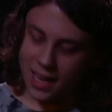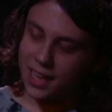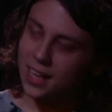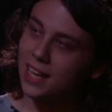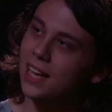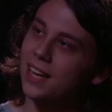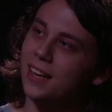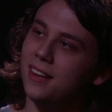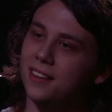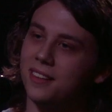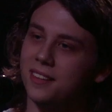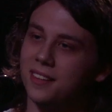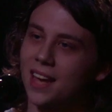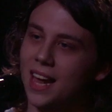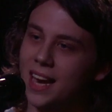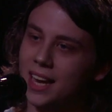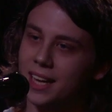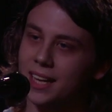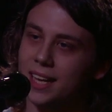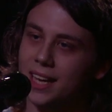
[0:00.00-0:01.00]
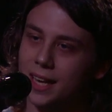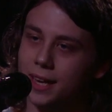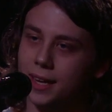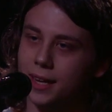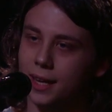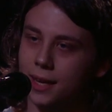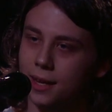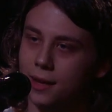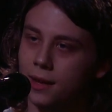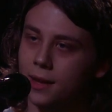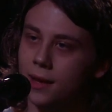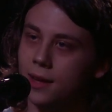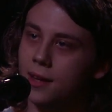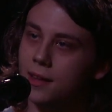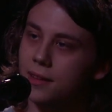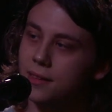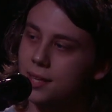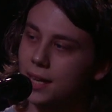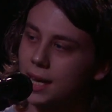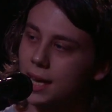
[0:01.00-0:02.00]
Kids dead and kindy,
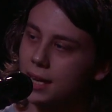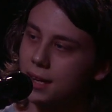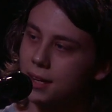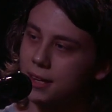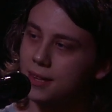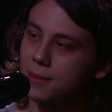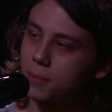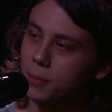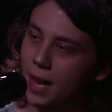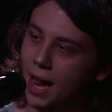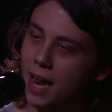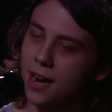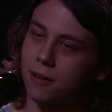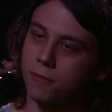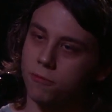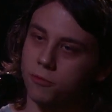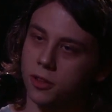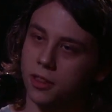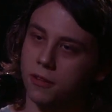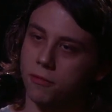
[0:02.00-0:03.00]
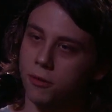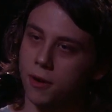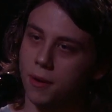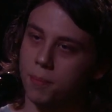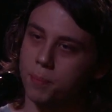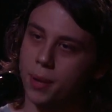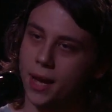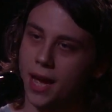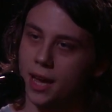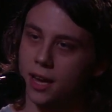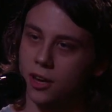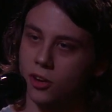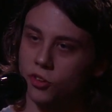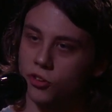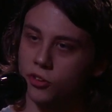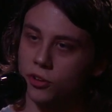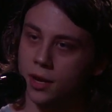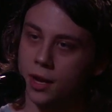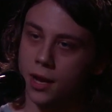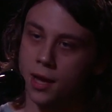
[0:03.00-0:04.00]
teens splattered for the front
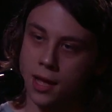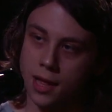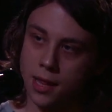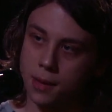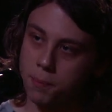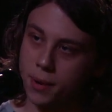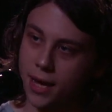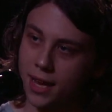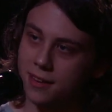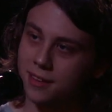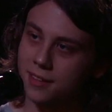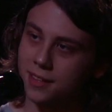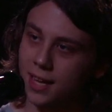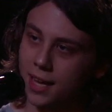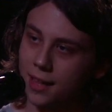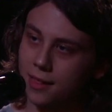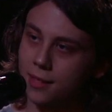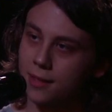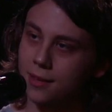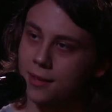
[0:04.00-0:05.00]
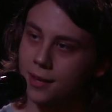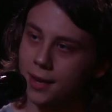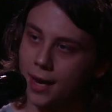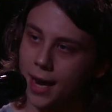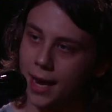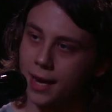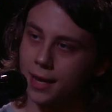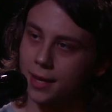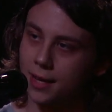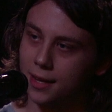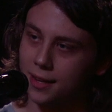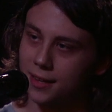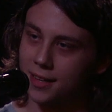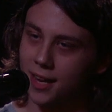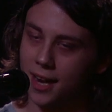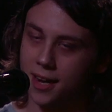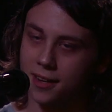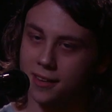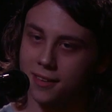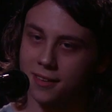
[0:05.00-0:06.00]
page. Best death today gets center